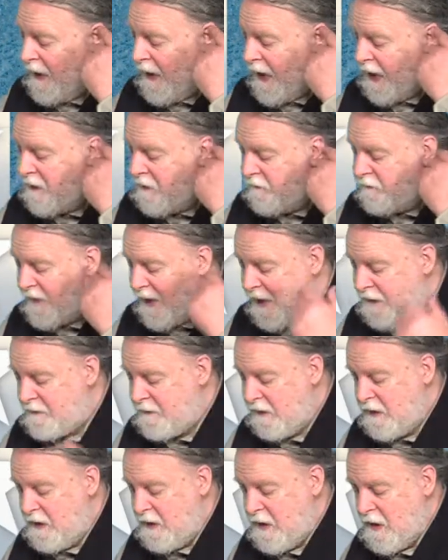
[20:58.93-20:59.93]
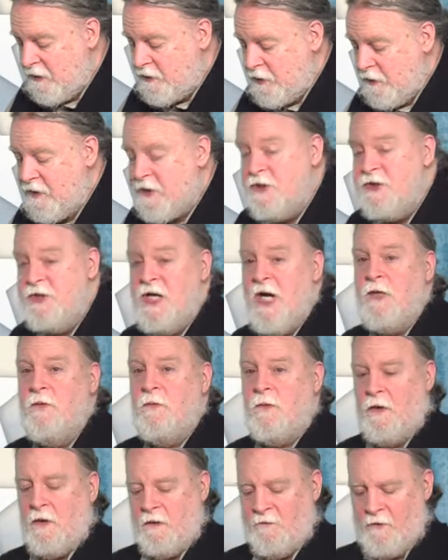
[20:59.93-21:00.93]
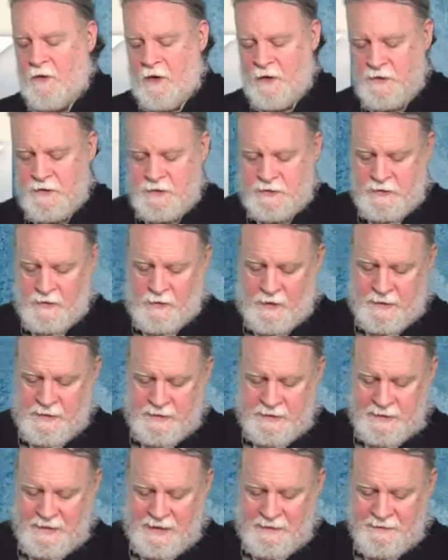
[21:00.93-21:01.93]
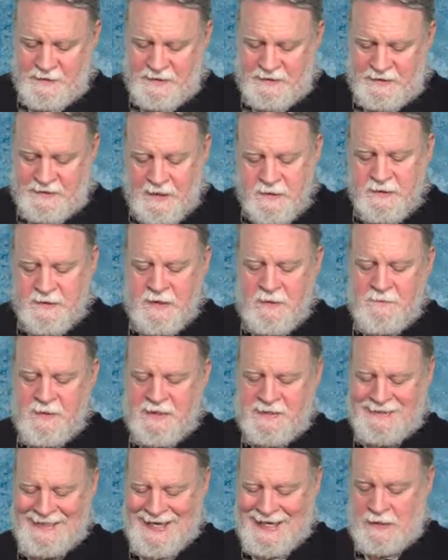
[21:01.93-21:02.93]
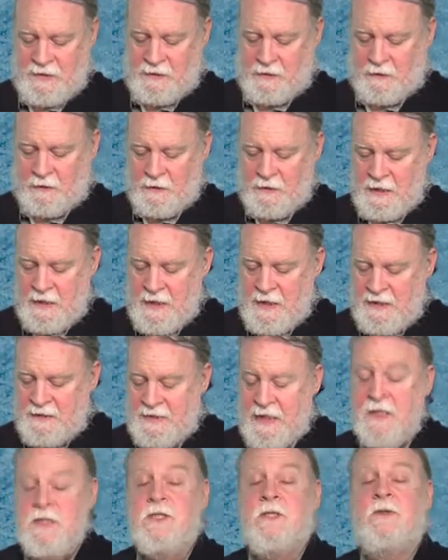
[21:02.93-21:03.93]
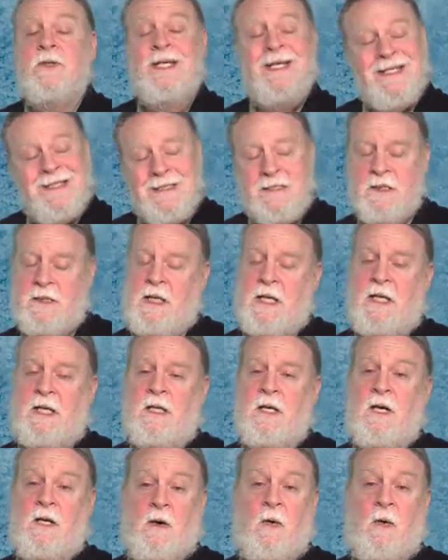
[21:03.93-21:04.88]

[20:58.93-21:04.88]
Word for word: And in fact, the Attorney General of Arkansas, his name is Dustin McDaniel, says there is lake, uh,